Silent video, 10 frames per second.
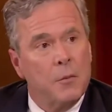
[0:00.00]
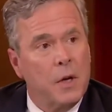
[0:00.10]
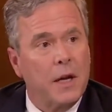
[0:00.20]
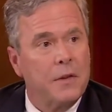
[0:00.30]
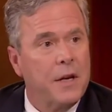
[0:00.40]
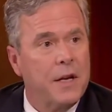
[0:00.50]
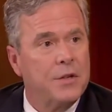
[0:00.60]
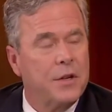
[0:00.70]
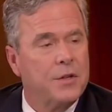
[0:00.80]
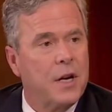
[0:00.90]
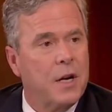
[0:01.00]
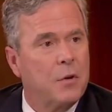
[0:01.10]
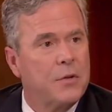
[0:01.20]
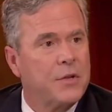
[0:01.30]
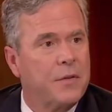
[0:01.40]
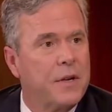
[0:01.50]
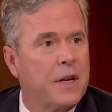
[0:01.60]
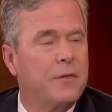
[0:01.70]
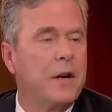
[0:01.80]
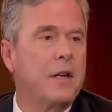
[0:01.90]
I mean, we led the nation in job growth
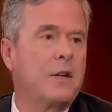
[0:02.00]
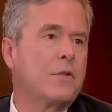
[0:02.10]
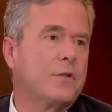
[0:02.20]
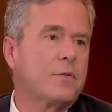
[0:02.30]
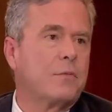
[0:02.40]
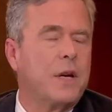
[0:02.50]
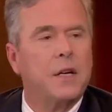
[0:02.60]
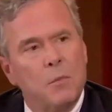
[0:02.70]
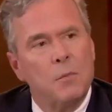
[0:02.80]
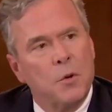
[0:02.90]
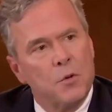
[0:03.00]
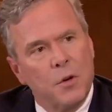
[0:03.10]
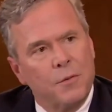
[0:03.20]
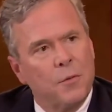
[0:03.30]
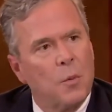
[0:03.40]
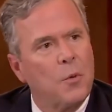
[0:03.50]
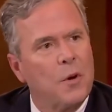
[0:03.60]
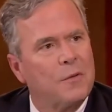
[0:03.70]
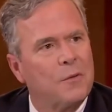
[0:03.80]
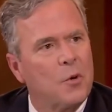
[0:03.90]
7 out of 8 years. Income grew at
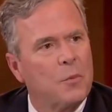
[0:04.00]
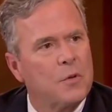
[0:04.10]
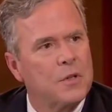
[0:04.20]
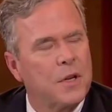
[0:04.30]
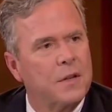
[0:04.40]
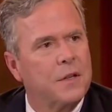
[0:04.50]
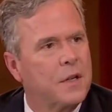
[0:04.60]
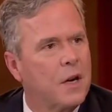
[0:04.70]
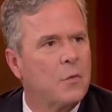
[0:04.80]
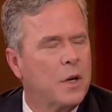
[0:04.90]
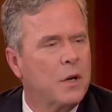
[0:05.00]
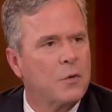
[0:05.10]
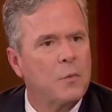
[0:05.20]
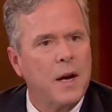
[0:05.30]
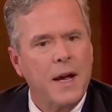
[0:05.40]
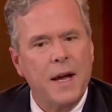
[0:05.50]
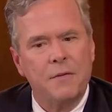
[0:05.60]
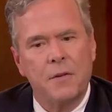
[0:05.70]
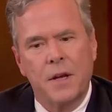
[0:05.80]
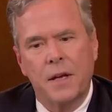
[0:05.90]
4.4%. The government grew by
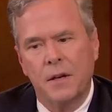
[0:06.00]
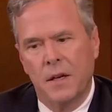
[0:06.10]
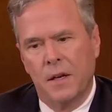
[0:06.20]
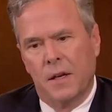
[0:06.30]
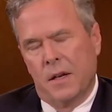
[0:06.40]
half of that.